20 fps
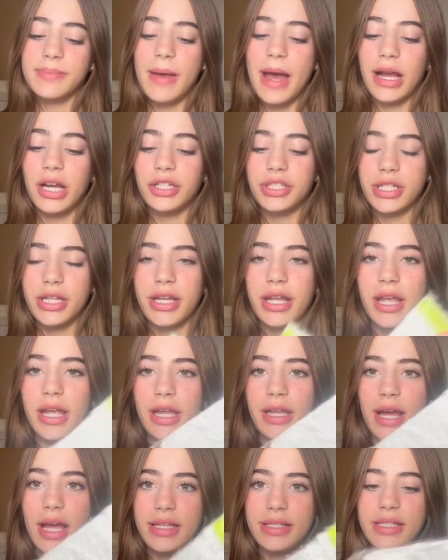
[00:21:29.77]
packaging,
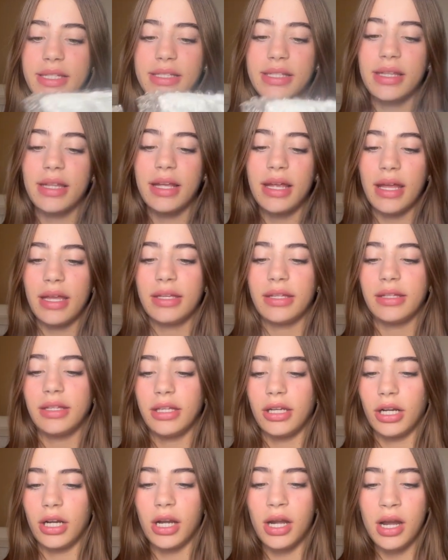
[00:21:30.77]
and I see something in
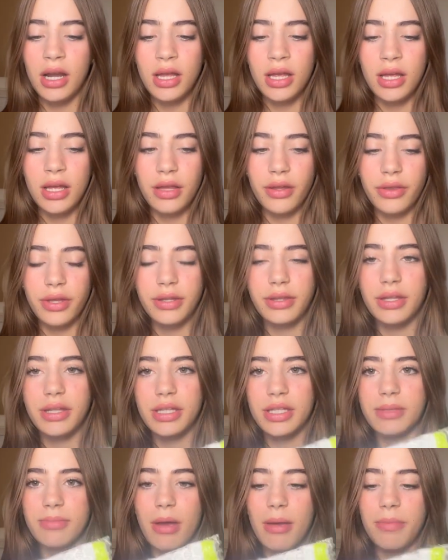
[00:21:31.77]
here. I think that
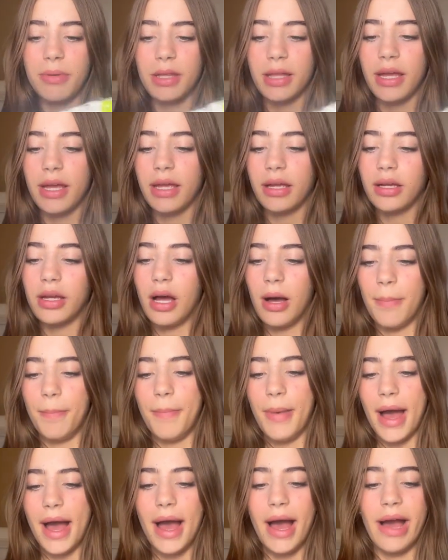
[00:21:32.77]
this might be like
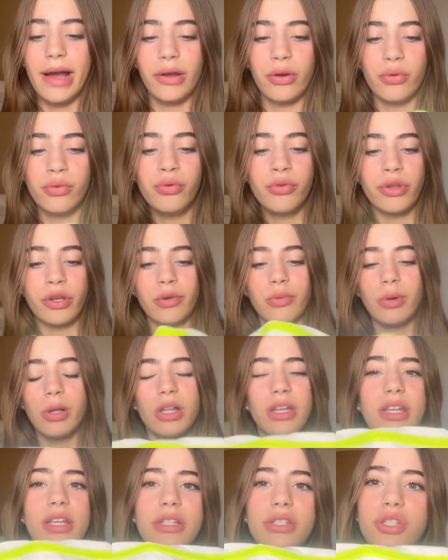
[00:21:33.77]
a bag. Ooh, the
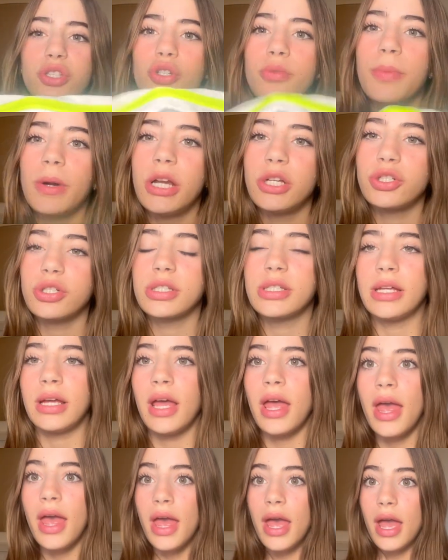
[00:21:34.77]
quality is super
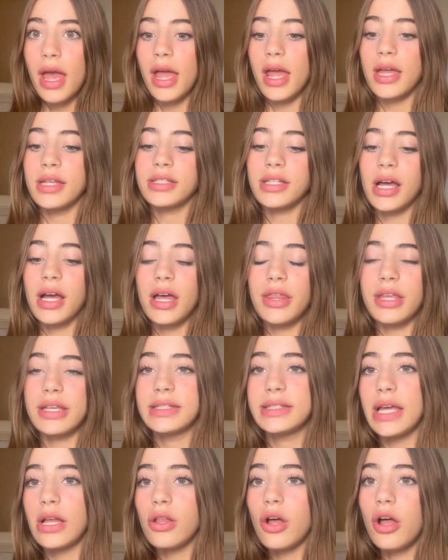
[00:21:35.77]
interesting. And they
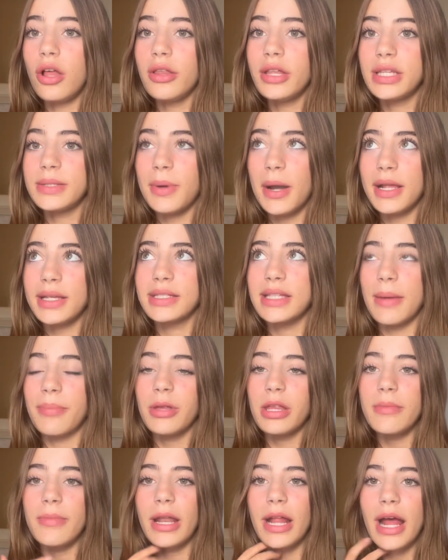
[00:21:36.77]
sell all these products
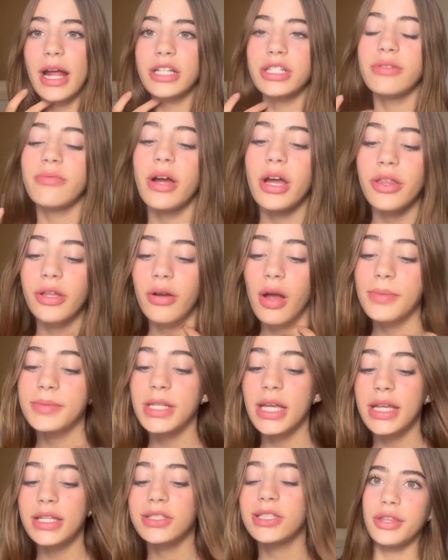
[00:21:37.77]
separately, but I actually went on their
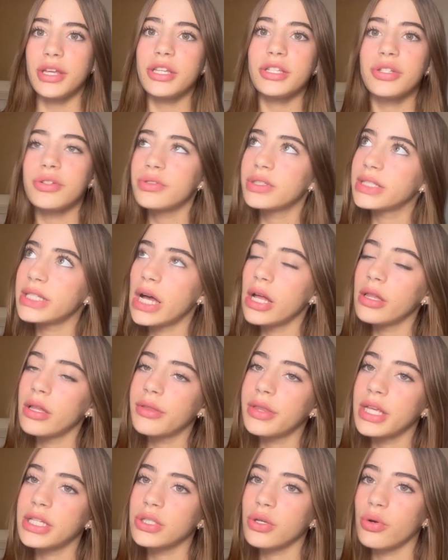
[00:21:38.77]
website yesterday. They do
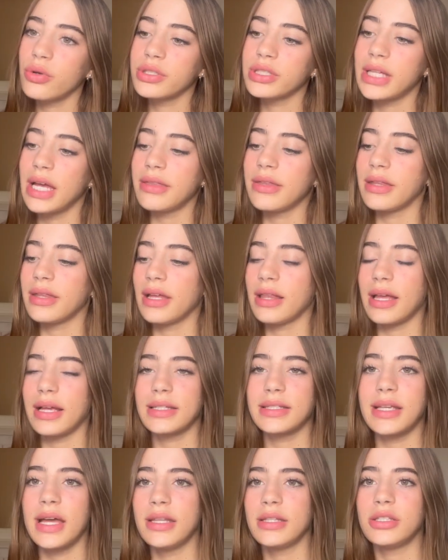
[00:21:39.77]
sell this whole set that they like
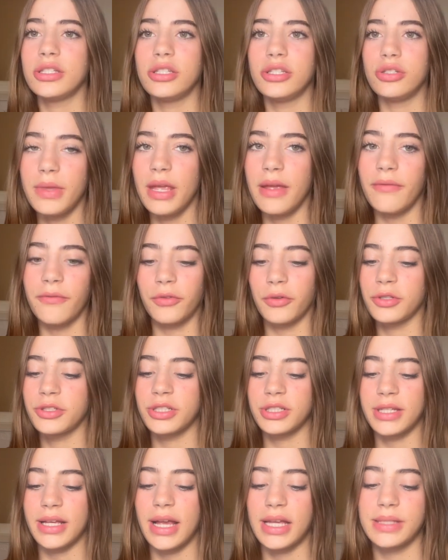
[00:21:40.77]
send to
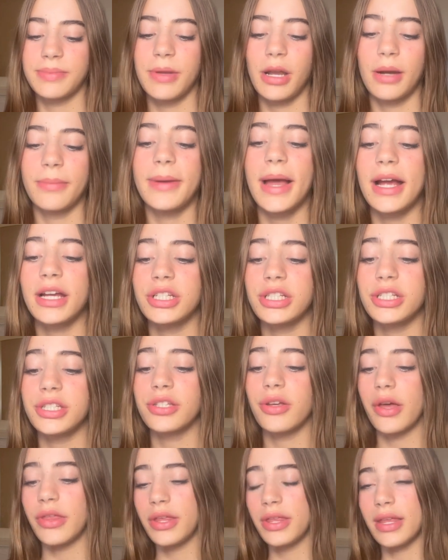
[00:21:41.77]
influencers like as PR packages.
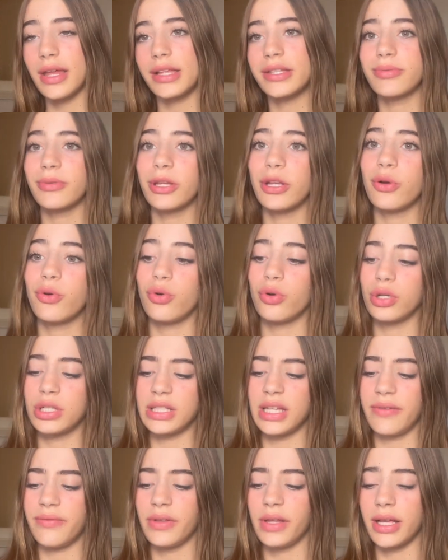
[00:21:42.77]
So I think that's really cool
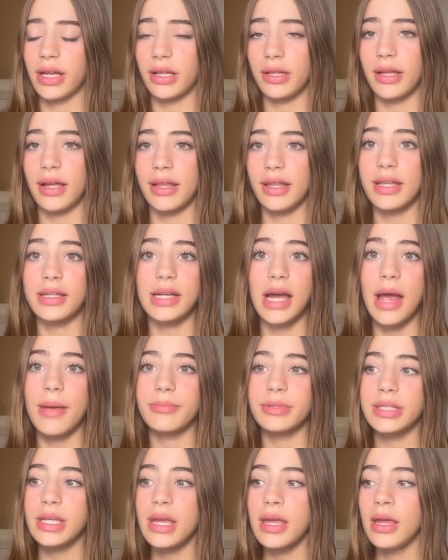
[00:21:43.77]
because I feel like a lot of the
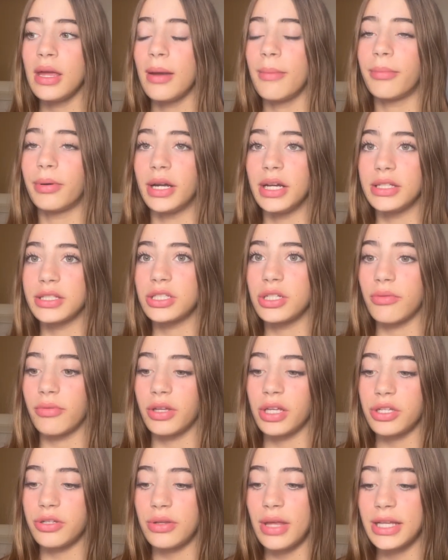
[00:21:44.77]
times brands don't
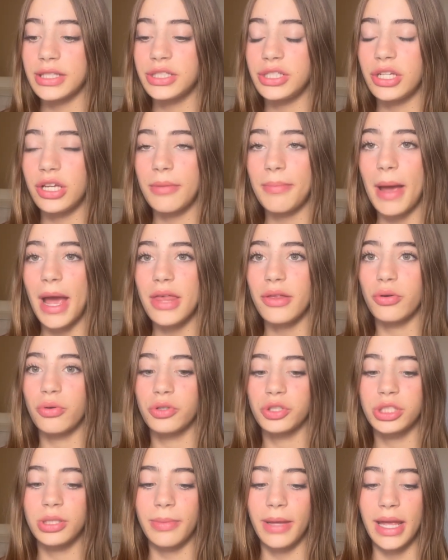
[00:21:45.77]
really do that. So you could buy the
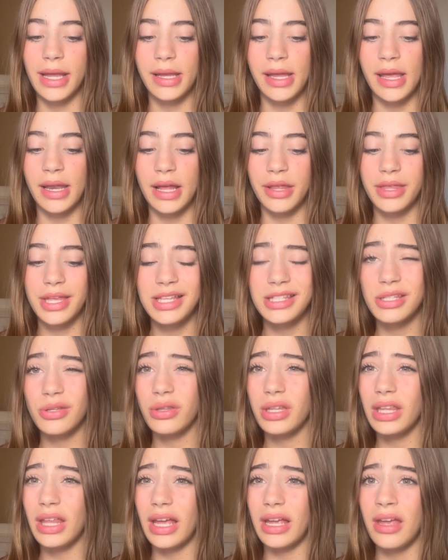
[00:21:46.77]
whole shebang, and I think it's
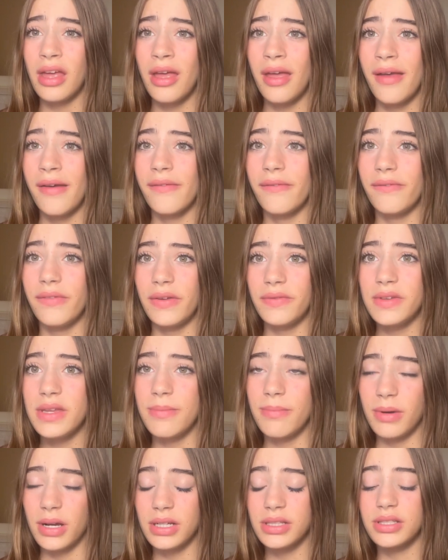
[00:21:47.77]
only like
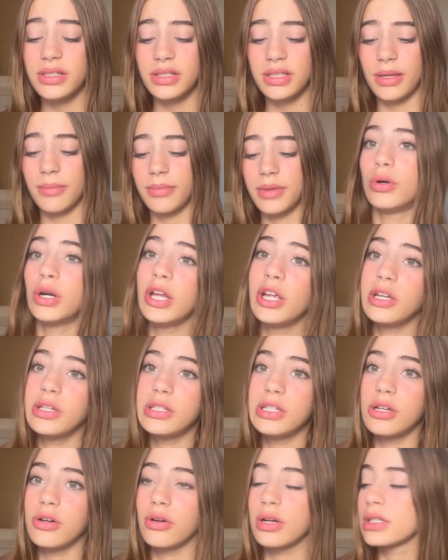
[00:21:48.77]
$50 or something. Pretty
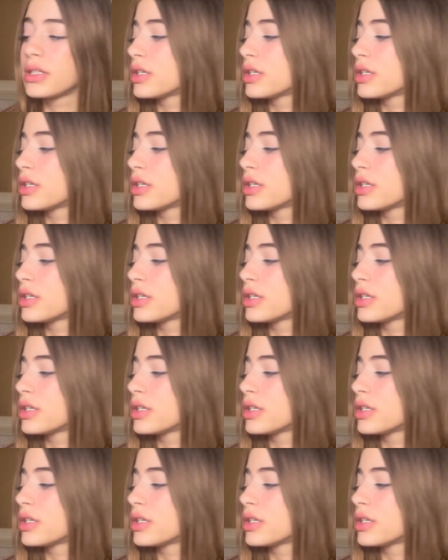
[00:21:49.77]
good deal because